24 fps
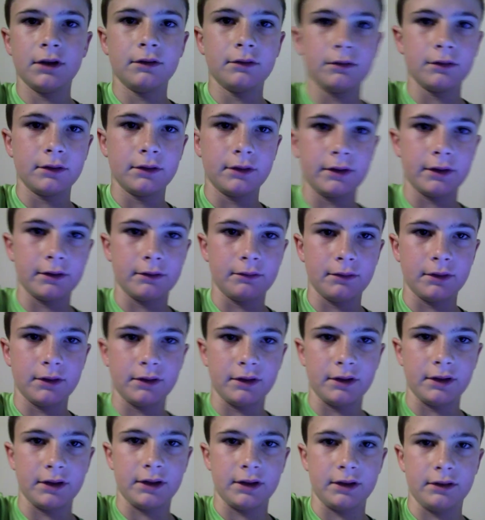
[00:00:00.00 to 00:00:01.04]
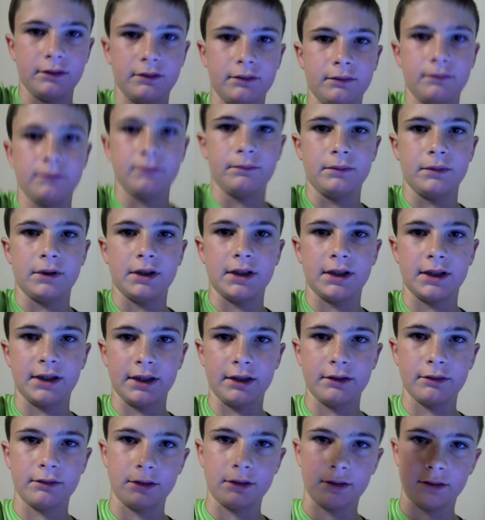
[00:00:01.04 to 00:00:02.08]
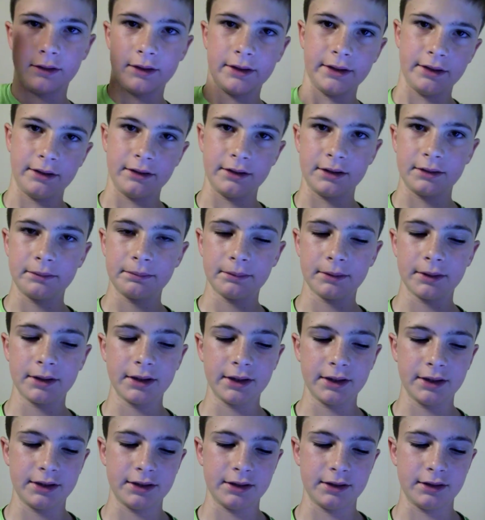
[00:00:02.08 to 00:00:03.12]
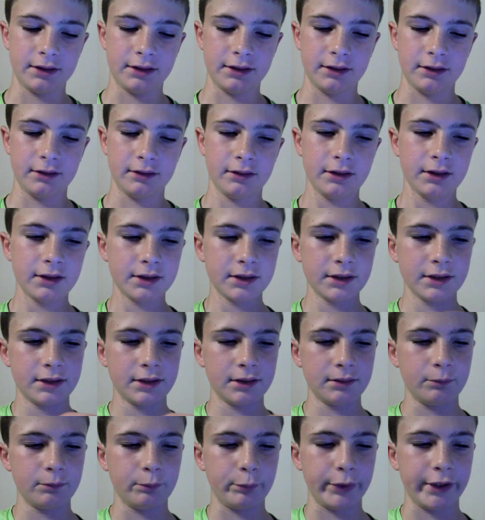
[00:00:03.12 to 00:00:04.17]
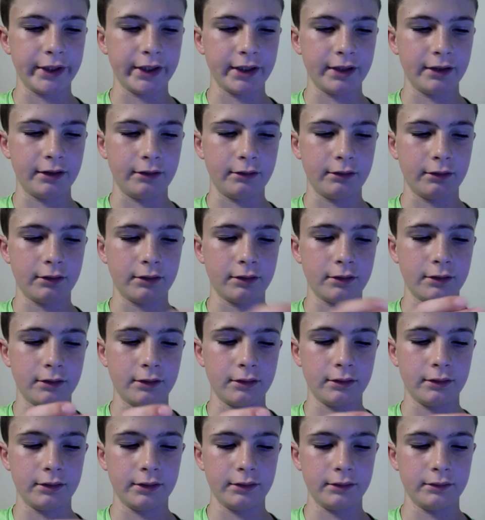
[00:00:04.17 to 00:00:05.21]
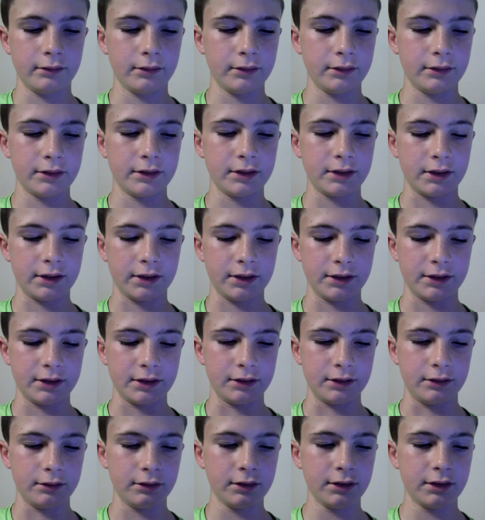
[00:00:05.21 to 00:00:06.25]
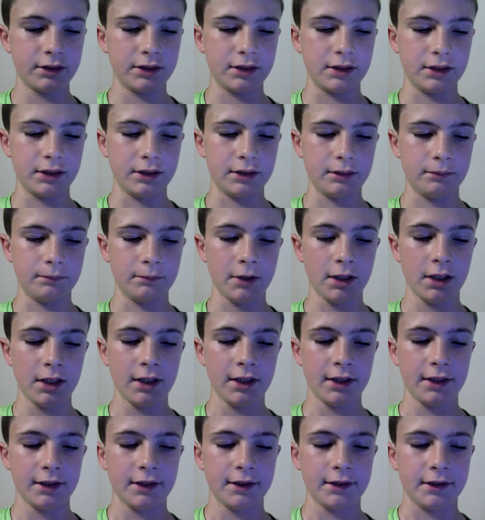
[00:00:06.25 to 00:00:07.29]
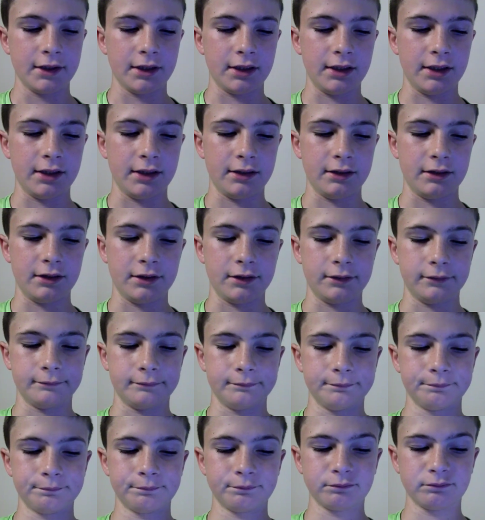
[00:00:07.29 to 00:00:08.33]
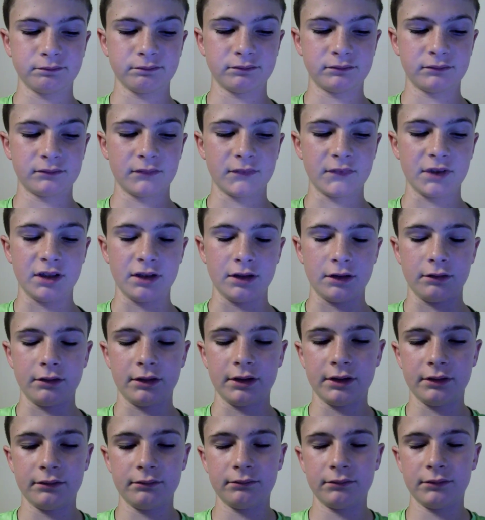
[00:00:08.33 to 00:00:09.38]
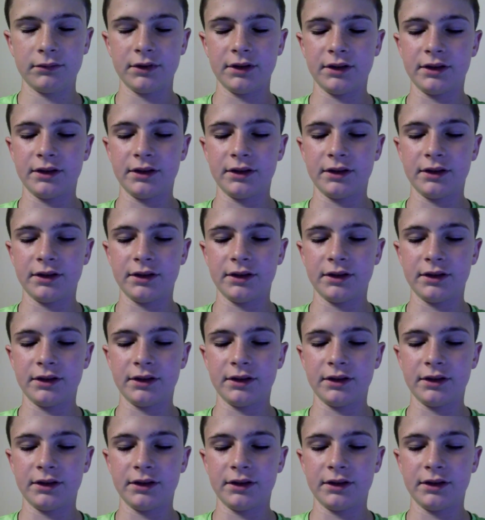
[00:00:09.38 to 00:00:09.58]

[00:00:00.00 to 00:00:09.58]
They're really high quality displays on there. This isn't bad at all. It, it's not as good as them, and um, you know, it